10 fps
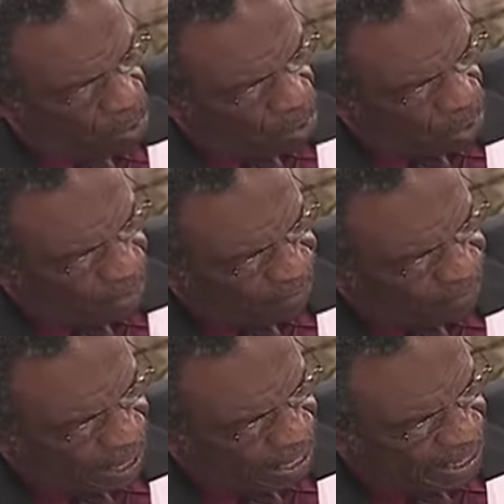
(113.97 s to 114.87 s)
or
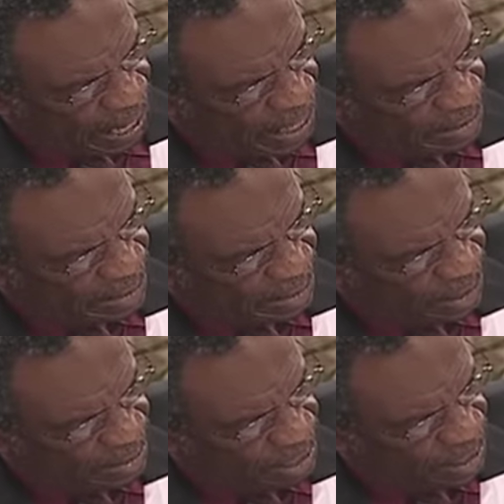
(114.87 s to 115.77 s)
defined as it
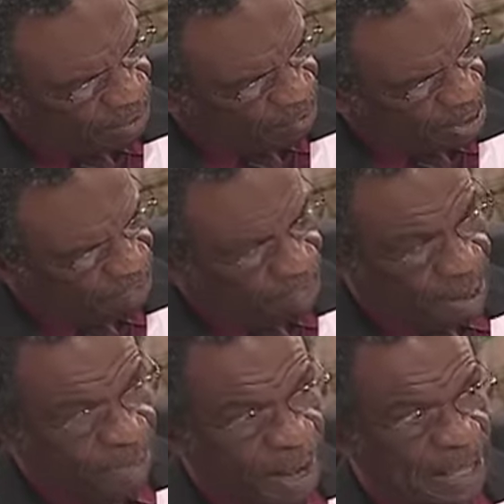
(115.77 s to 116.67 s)
is in the green
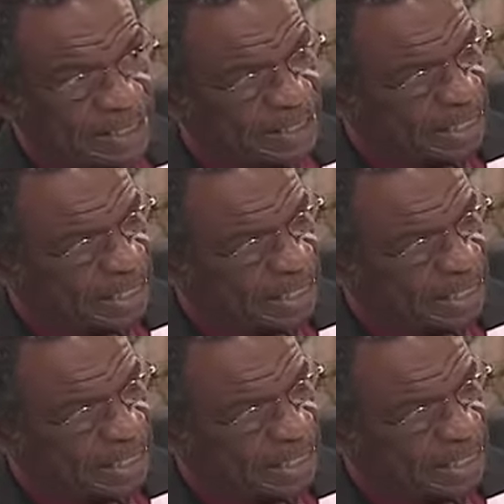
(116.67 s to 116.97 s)
paper as